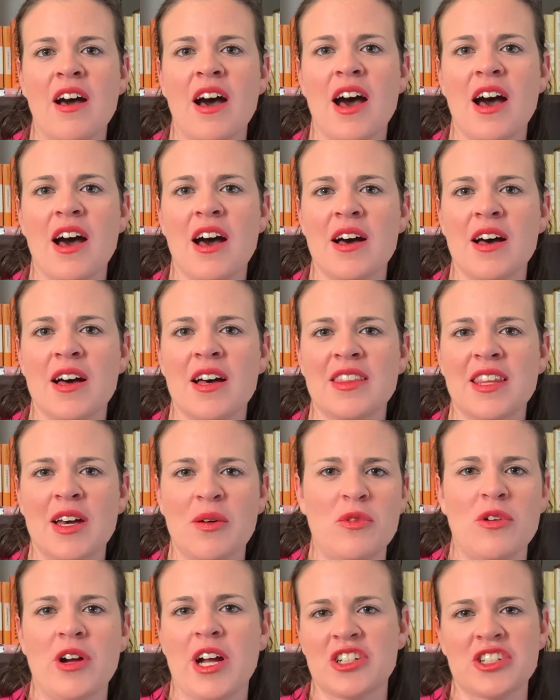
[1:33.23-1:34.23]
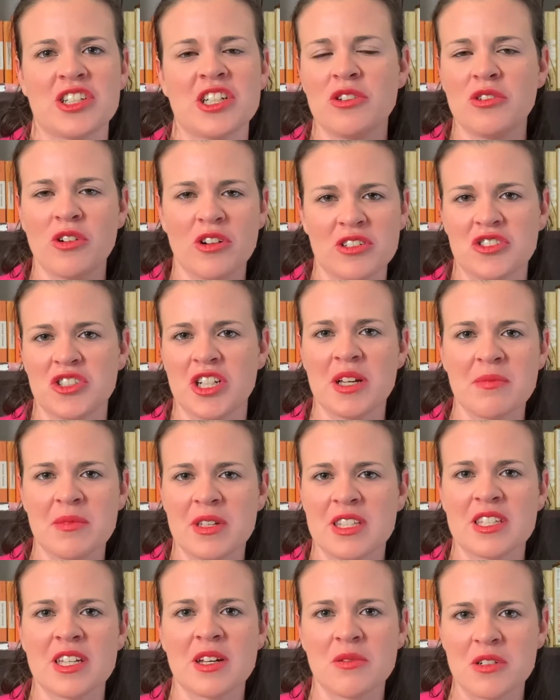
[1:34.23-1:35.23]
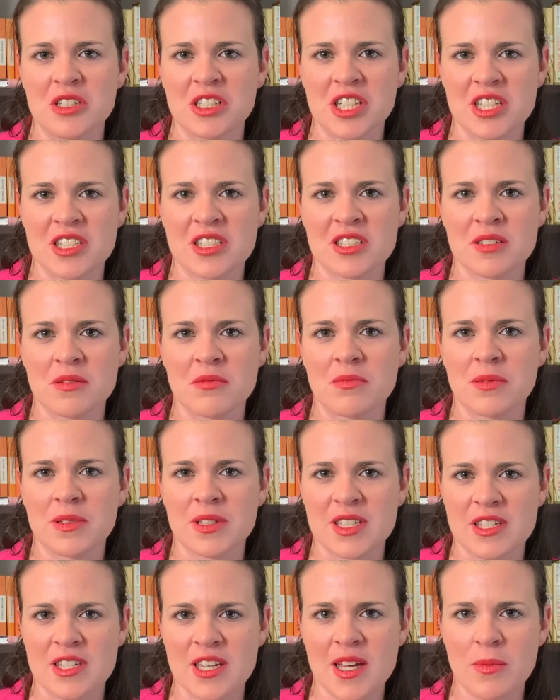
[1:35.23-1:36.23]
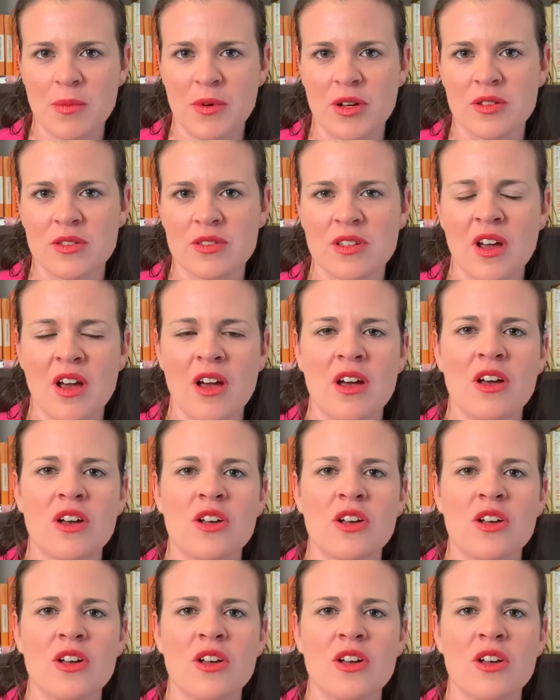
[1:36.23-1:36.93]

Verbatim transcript: uh, that were actually not treatments, they were just placebos.